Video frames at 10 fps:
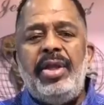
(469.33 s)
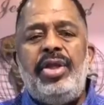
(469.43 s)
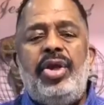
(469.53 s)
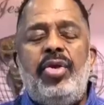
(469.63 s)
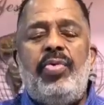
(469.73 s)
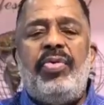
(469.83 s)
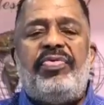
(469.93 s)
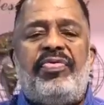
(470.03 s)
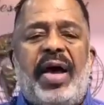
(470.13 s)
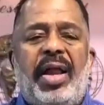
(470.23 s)
you will
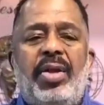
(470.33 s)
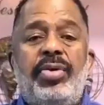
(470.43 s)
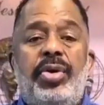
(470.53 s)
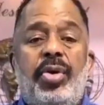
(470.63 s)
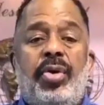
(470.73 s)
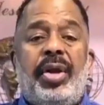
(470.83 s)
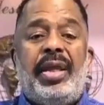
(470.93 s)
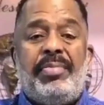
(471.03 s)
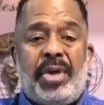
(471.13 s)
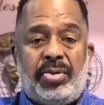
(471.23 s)
follow your
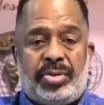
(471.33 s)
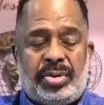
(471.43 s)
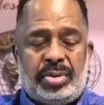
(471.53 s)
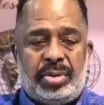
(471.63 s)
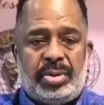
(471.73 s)
emotions.